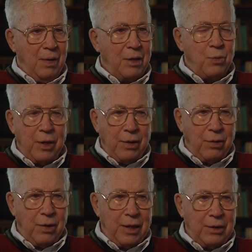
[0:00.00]
That's one of the
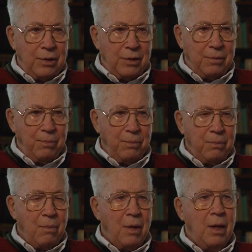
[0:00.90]
things.
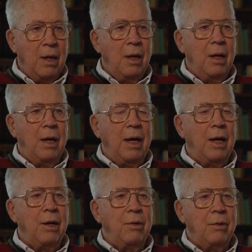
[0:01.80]

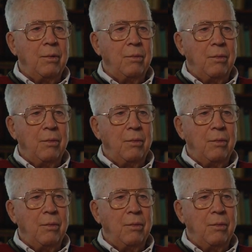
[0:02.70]
And